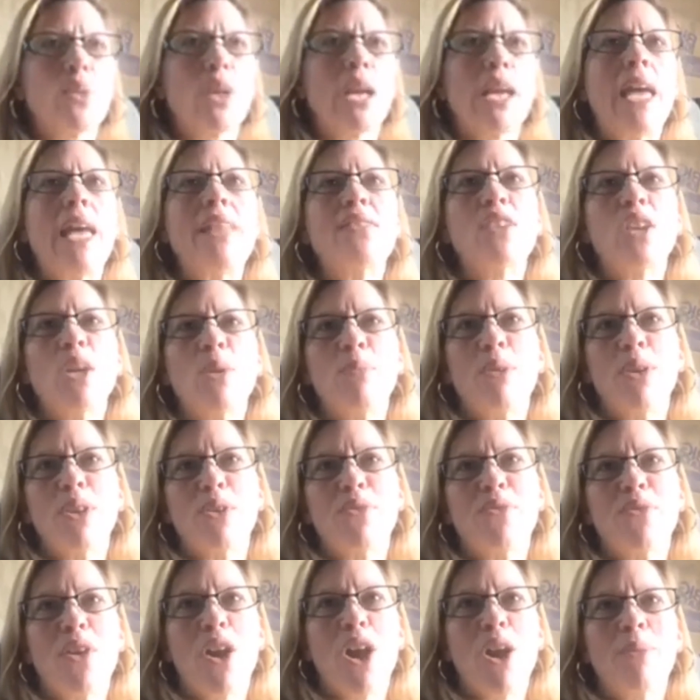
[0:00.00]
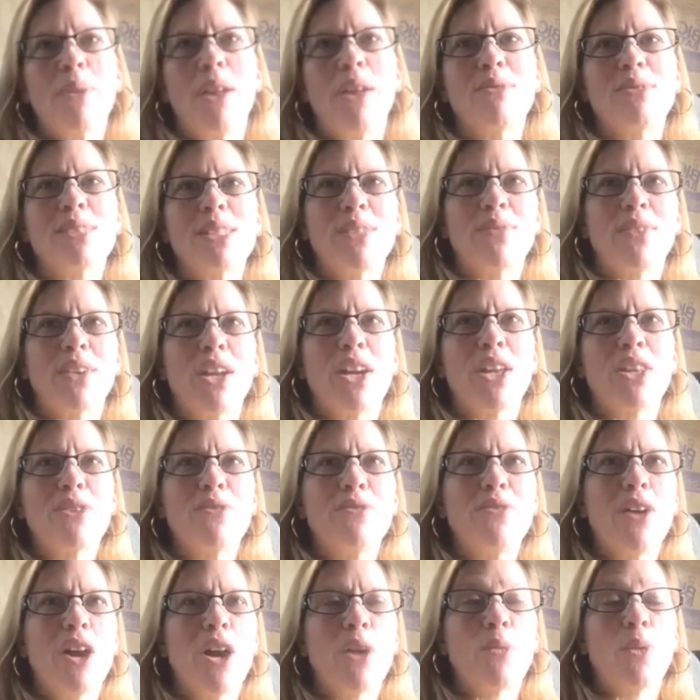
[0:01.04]
When I ended up on the farm, and I was living on
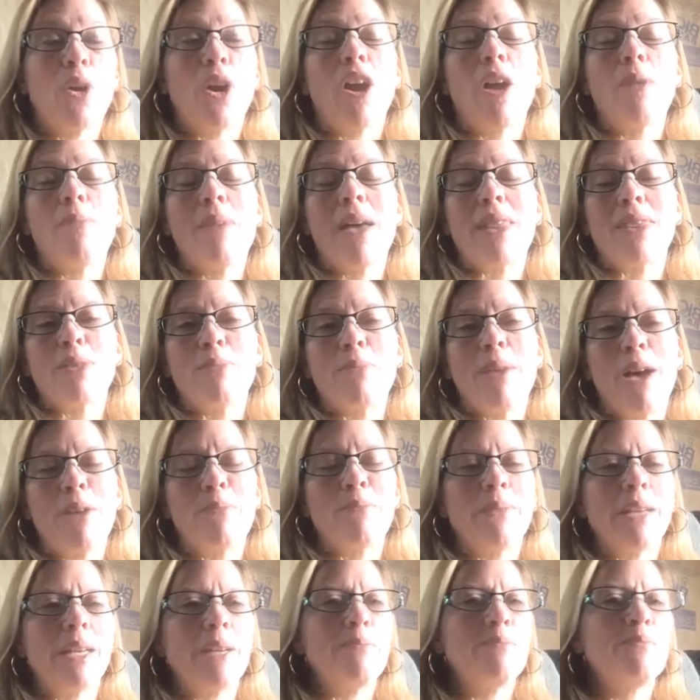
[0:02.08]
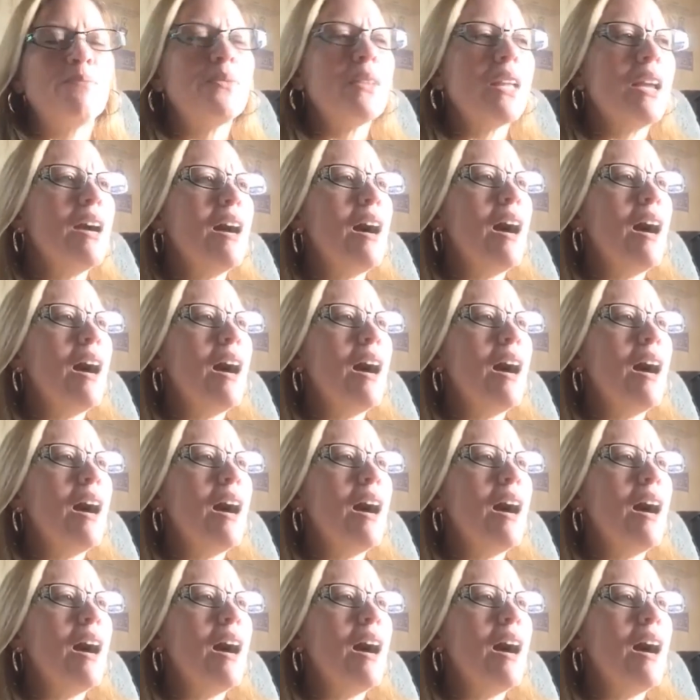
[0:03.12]
the farm where I met the mountain man,